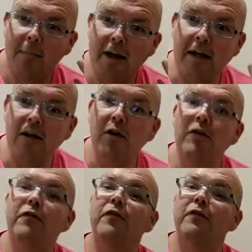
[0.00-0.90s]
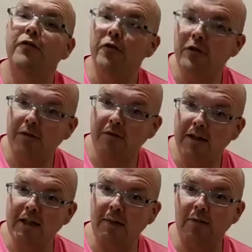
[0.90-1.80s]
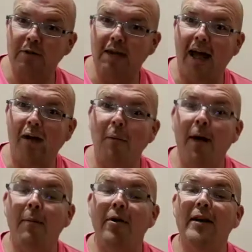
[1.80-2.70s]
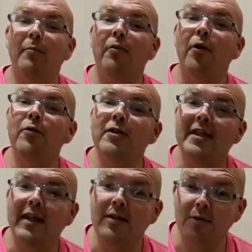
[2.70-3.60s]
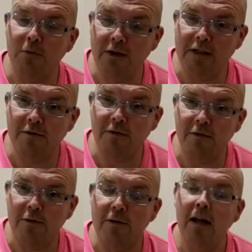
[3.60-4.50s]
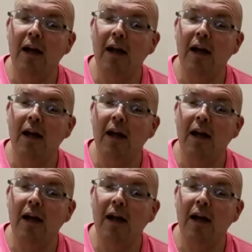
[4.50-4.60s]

enough fruit and vegetables to help our body process all this food,